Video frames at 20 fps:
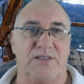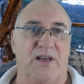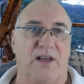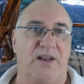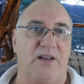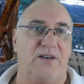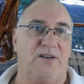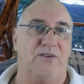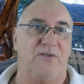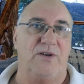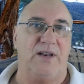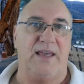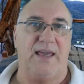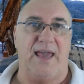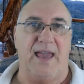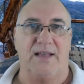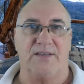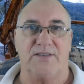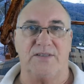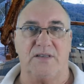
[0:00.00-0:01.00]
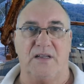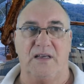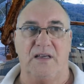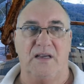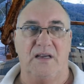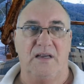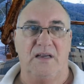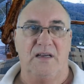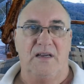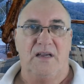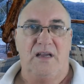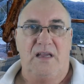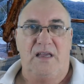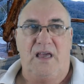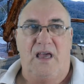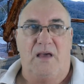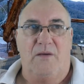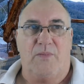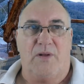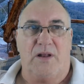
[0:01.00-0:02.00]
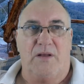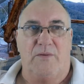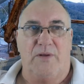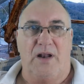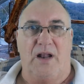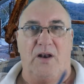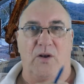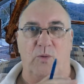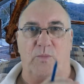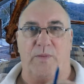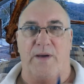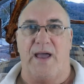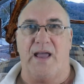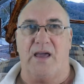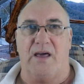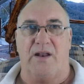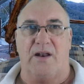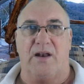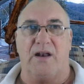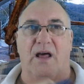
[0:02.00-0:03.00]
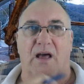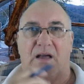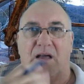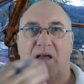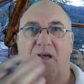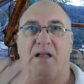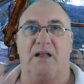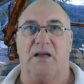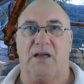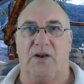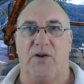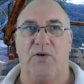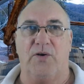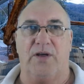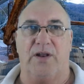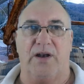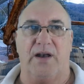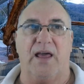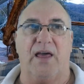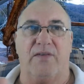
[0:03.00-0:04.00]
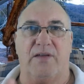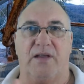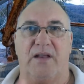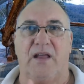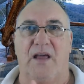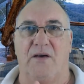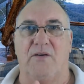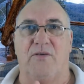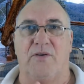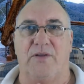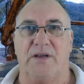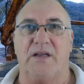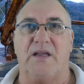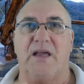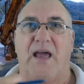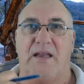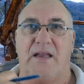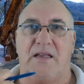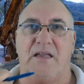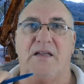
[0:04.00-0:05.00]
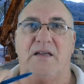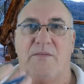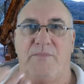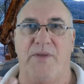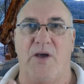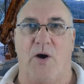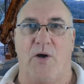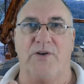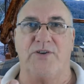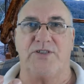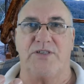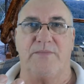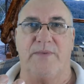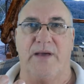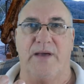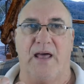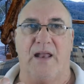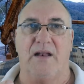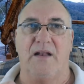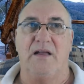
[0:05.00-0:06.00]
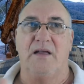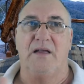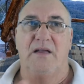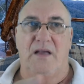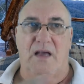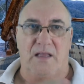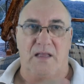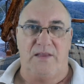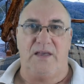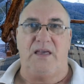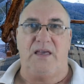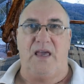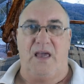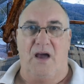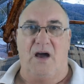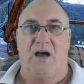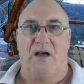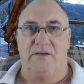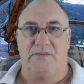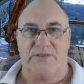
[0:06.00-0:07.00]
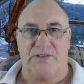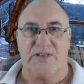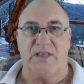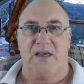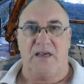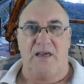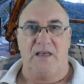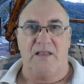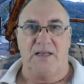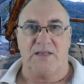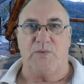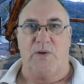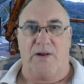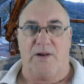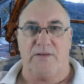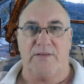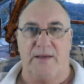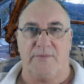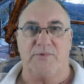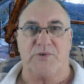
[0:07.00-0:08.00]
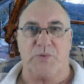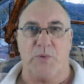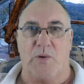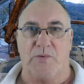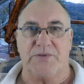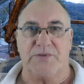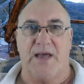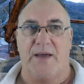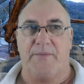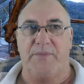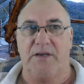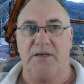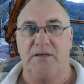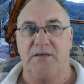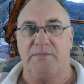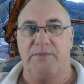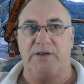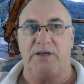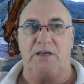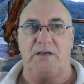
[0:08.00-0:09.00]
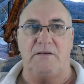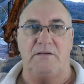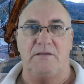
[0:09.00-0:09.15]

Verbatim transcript: I didn't do any counselling. Yeah, but I mean, I look back at it and I, I can look at it now and think, yeah, and can be honest about it and think, yeah, I was there. That's what that was what was happening to me.